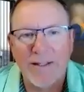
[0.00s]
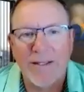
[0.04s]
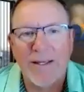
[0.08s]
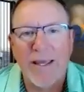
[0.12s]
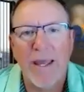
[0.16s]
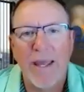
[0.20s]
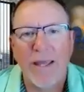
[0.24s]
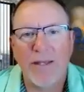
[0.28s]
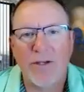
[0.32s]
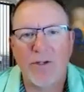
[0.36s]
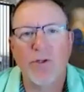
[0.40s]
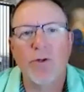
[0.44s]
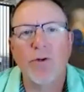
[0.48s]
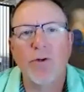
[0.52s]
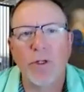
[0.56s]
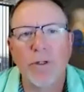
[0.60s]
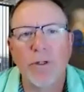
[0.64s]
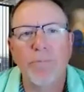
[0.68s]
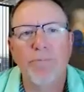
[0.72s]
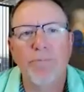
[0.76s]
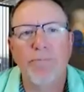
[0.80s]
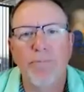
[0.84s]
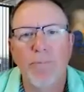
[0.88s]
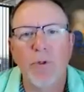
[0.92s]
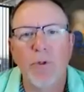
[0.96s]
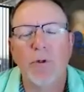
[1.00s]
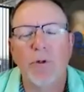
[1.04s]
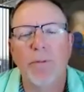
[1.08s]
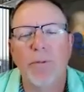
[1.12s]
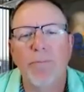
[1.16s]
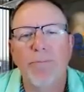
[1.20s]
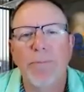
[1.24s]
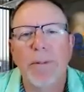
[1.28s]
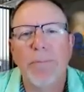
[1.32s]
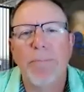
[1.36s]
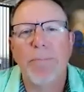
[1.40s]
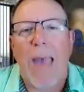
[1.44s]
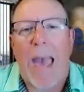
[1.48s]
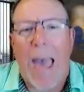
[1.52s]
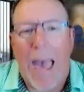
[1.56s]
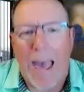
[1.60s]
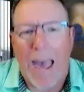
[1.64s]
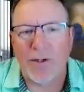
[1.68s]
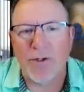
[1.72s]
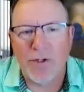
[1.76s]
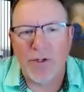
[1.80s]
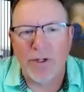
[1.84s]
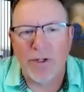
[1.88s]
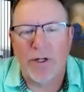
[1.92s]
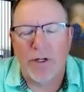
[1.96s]
the case, you could be
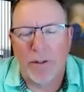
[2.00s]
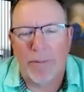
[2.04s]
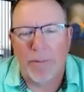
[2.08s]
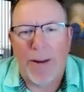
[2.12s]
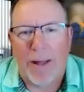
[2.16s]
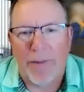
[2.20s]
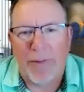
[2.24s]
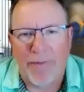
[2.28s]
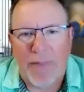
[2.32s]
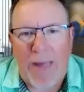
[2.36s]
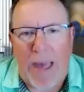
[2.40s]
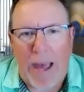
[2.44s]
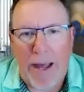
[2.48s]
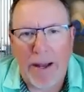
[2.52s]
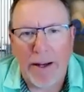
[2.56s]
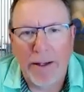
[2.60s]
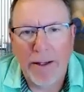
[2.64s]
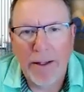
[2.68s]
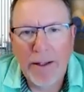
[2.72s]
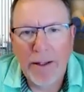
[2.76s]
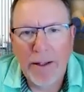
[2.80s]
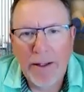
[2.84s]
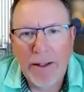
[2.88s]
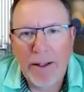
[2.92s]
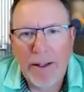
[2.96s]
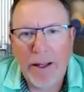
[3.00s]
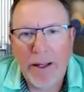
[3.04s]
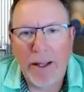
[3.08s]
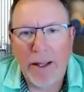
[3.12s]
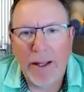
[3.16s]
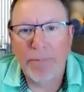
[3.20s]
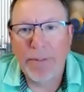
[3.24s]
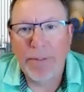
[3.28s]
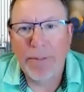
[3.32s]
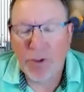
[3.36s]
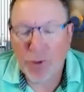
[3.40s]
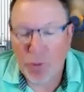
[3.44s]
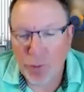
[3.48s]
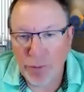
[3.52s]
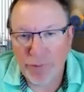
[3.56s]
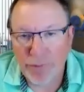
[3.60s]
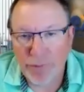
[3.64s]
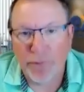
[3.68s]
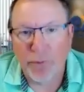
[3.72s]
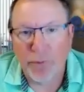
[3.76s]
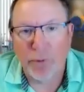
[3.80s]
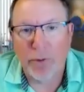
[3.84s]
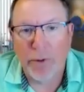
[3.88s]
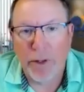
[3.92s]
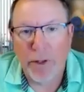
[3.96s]
passionate about that and be
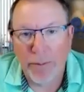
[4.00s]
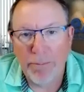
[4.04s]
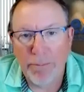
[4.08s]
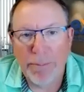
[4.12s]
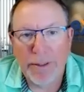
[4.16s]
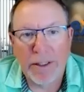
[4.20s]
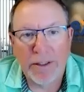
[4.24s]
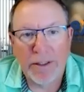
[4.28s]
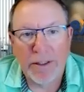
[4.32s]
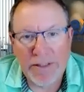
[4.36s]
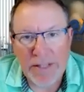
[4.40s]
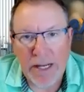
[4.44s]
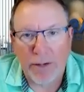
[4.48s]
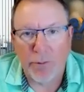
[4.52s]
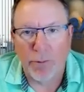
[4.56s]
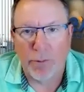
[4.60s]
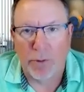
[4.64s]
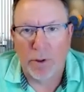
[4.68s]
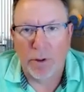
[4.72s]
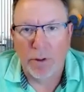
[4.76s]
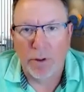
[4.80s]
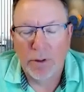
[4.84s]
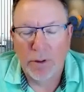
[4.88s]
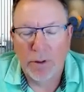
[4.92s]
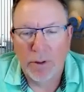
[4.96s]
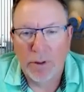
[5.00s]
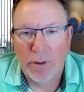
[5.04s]
truthful and be integral.